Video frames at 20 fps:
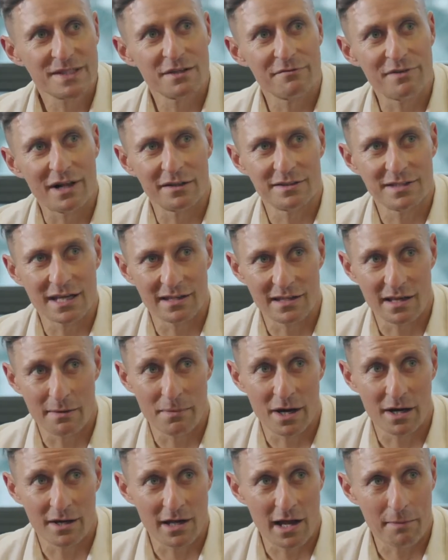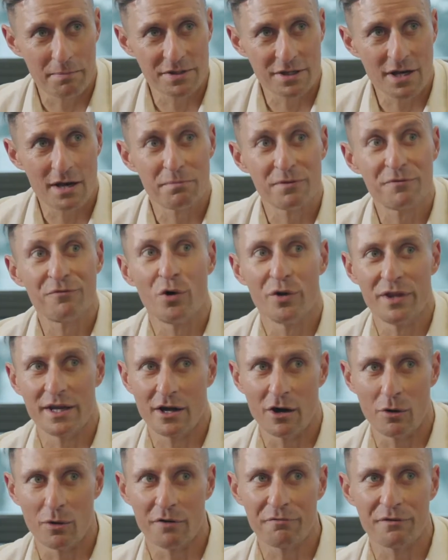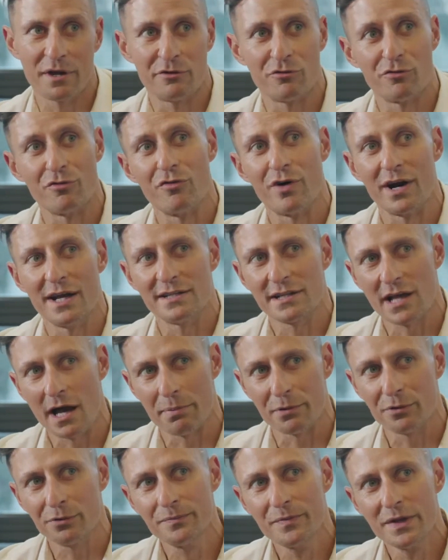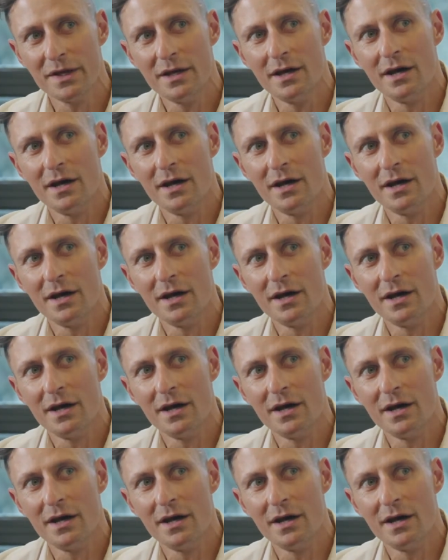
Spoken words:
to validate that market appetite before they go off and raise capital,